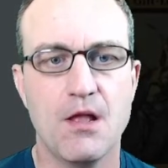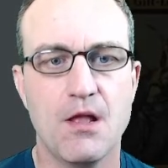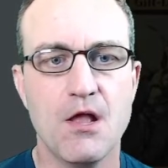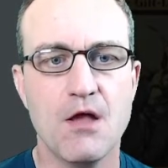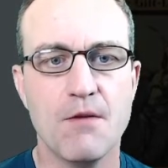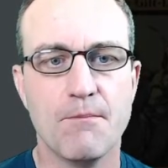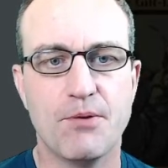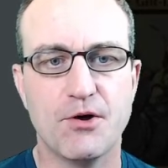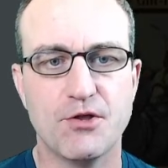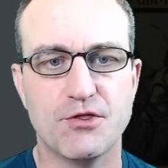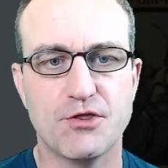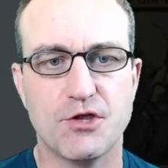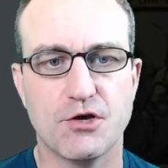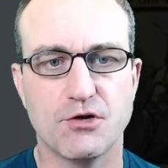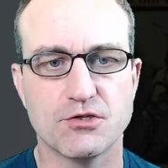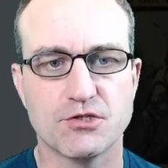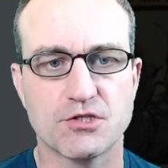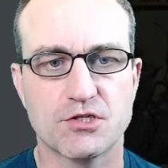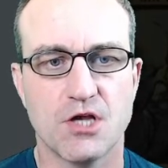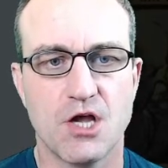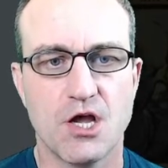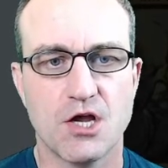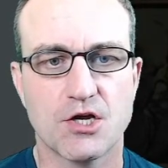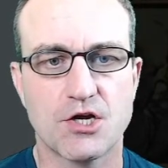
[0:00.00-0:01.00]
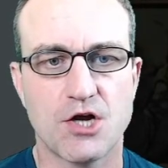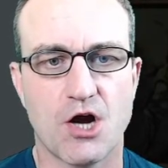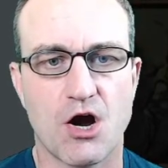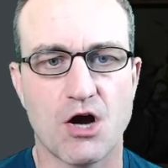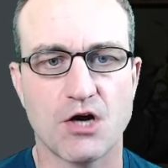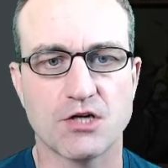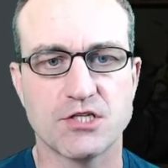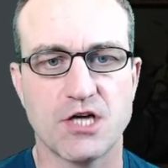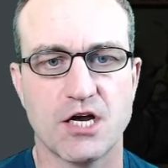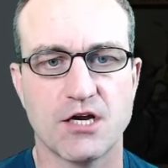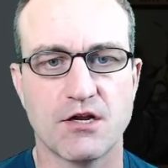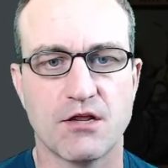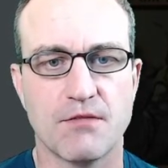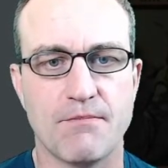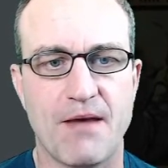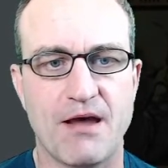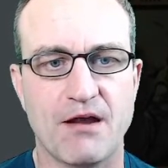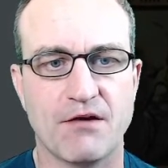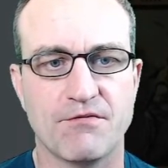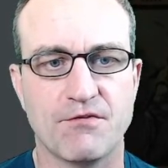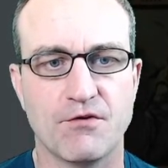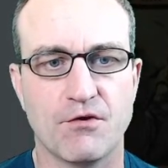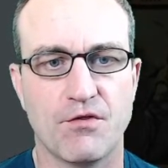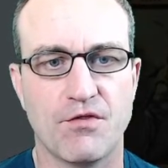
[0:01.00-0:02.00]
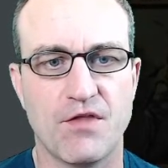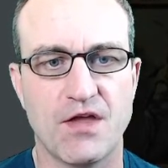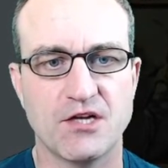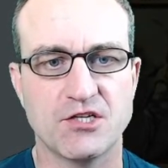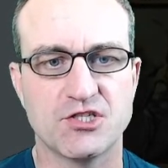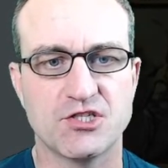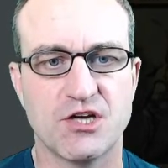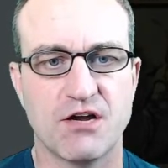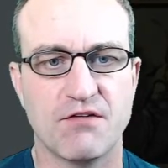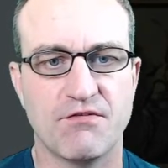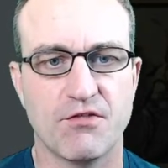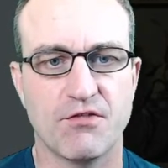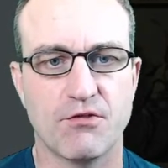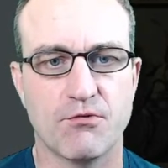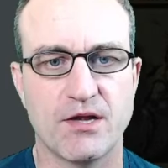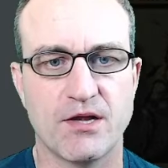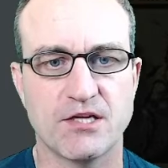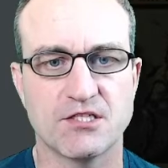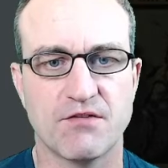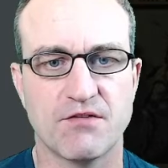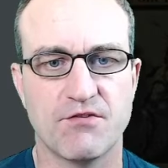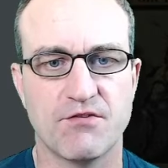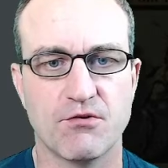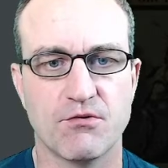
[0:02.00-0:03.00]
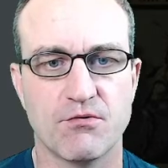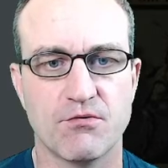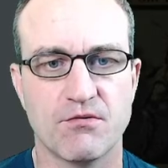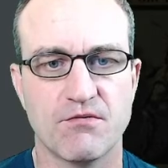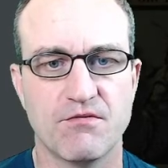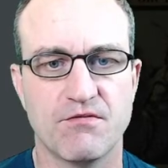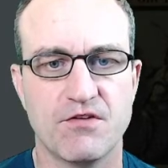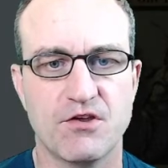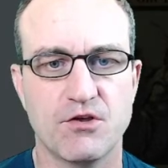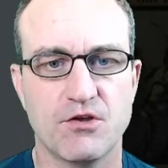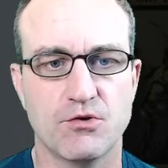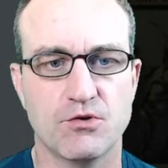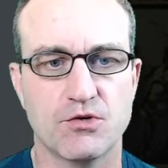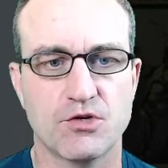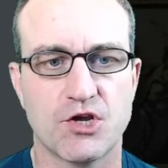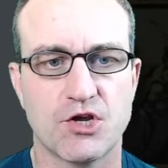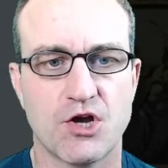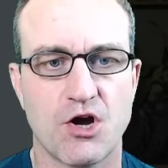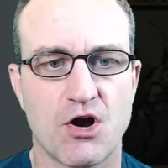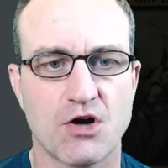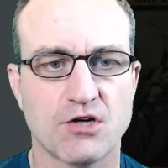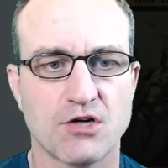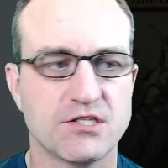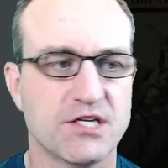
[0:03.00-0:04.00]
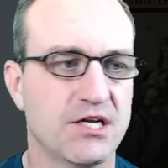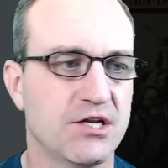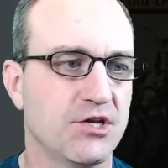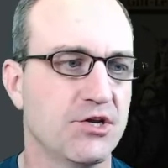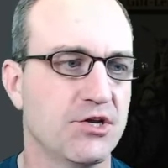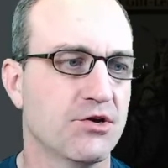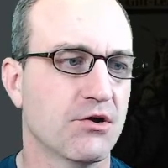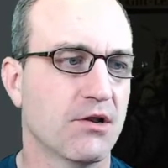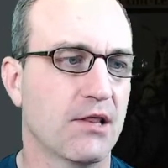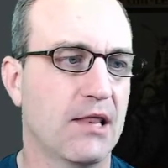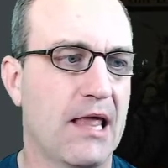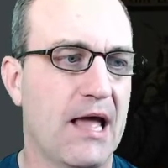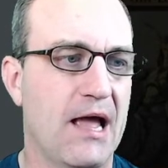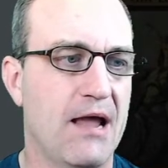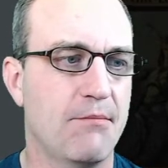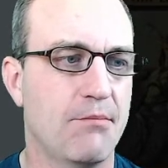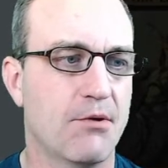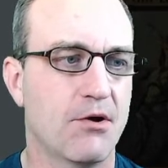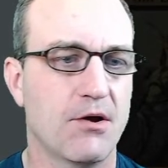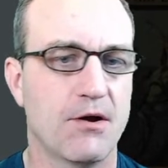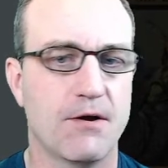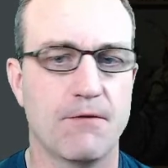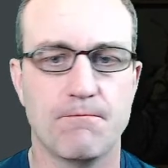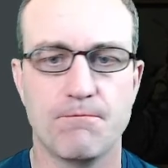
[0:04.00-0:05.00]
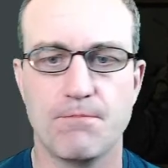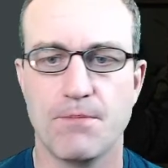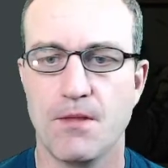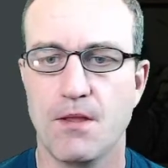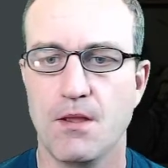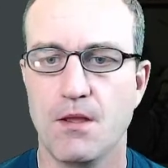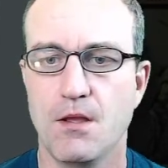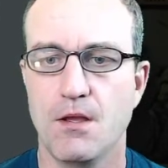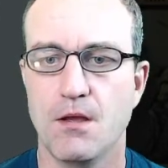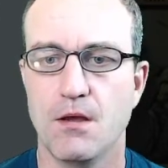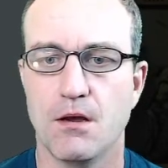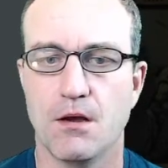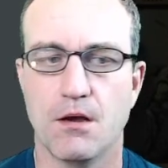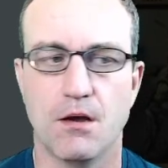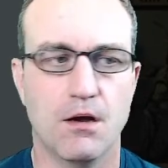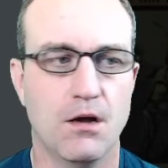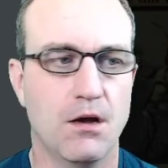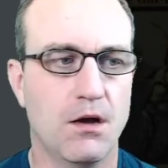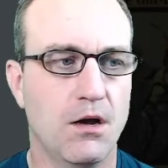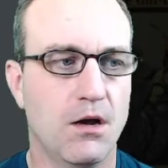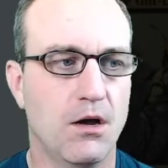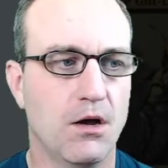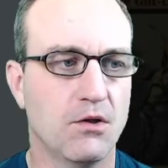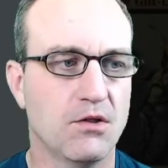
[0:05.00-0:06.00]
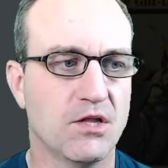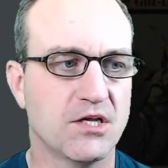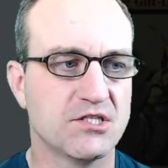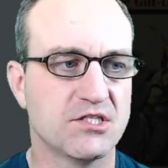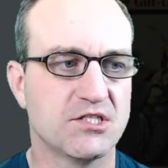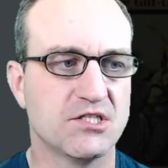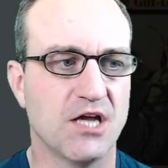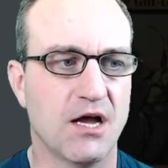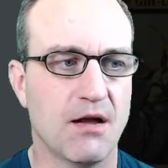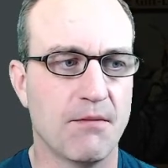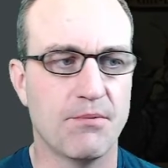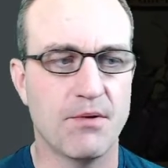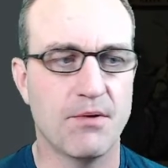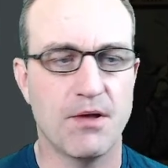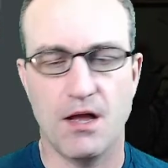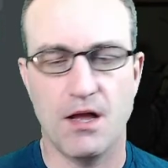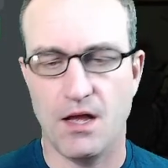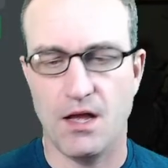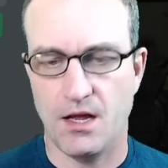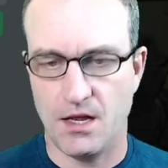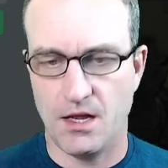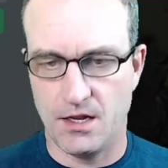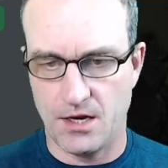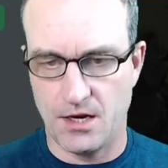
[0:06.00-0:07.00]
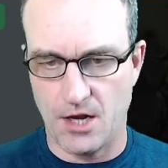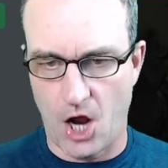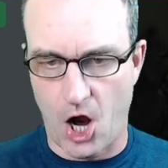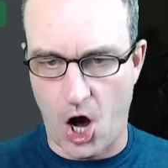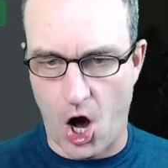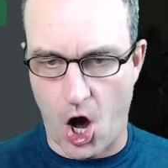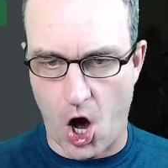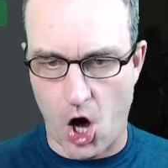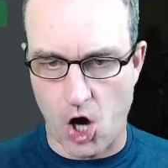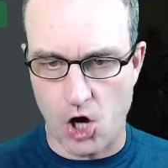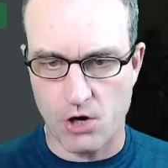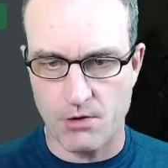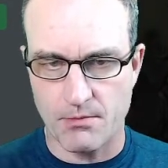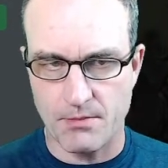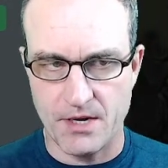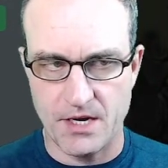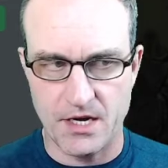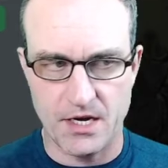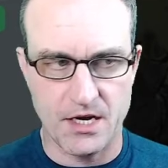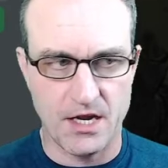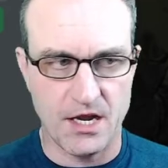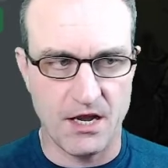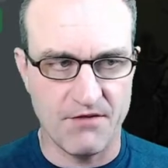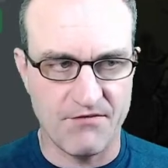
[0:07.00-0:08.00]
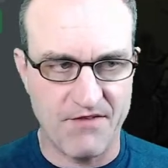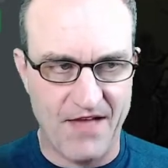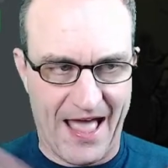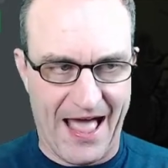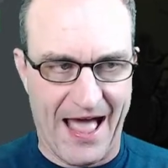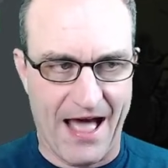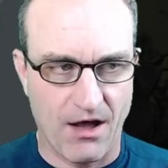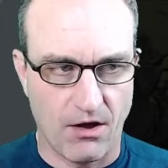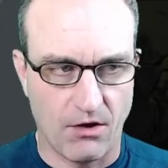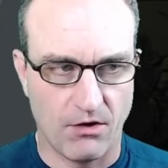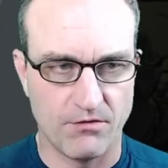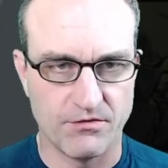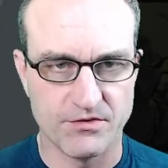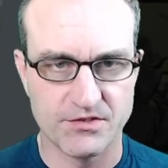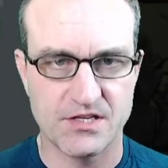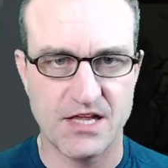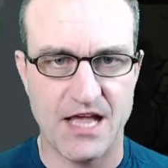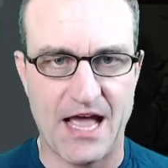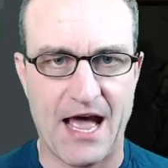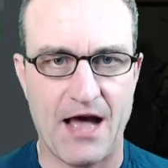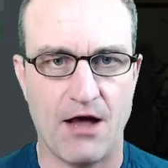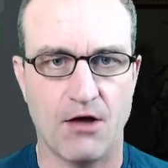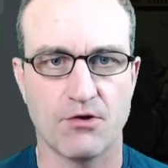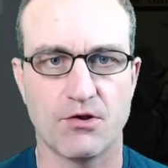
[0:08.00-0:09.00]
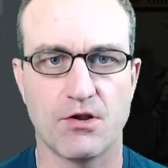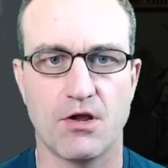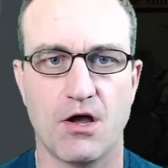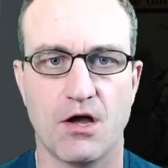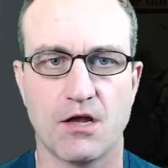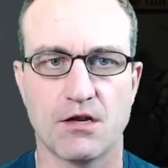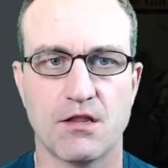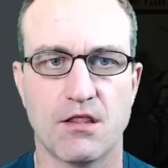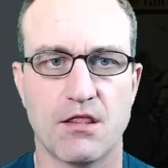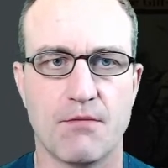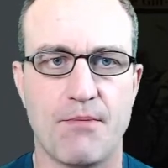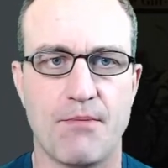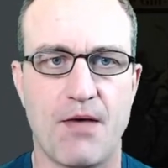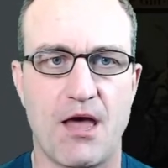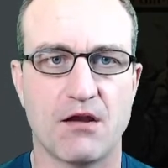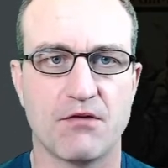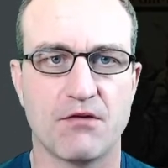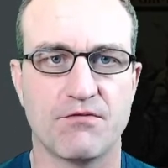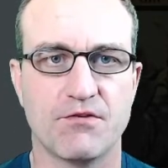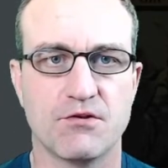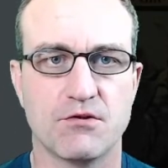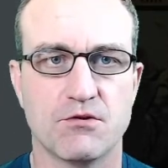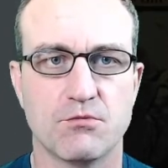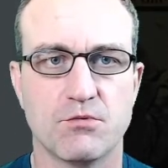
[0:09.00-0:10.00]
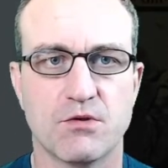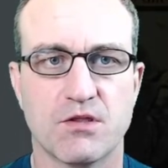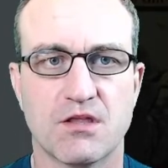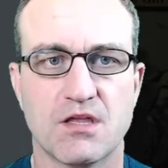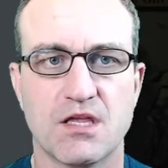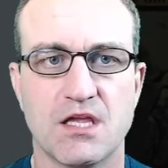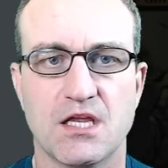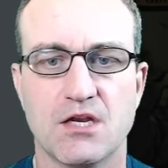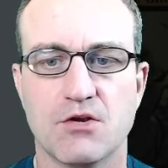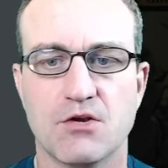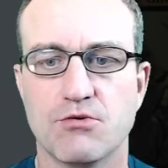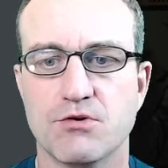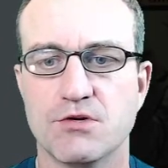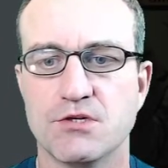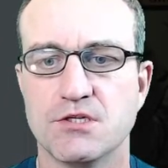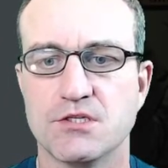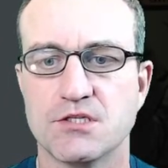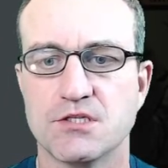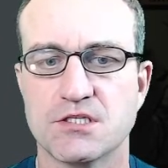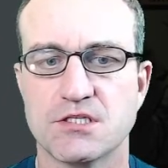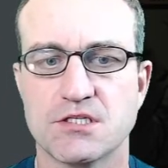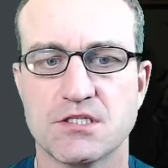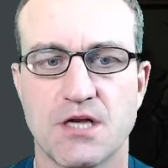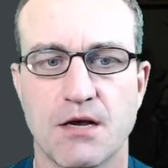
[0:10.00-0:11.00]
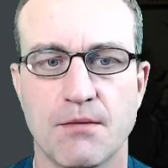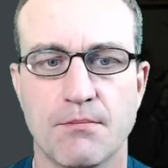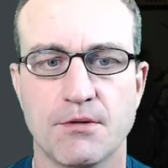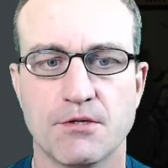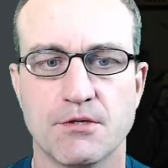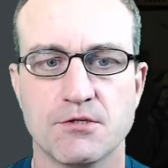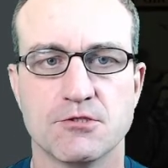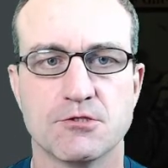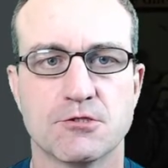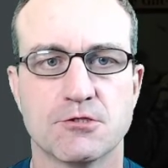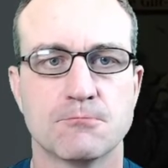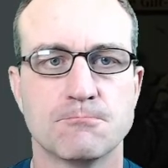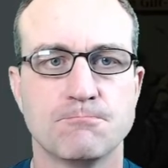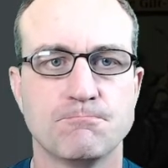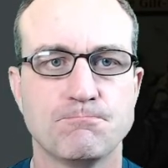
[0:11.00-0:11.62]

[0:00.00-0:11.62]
Put those cards onto the battlefield, then shuffle the rest of your revealed cards into your library. Oh, let's dump an army of elves out onto the battlefield with Kindred Summons.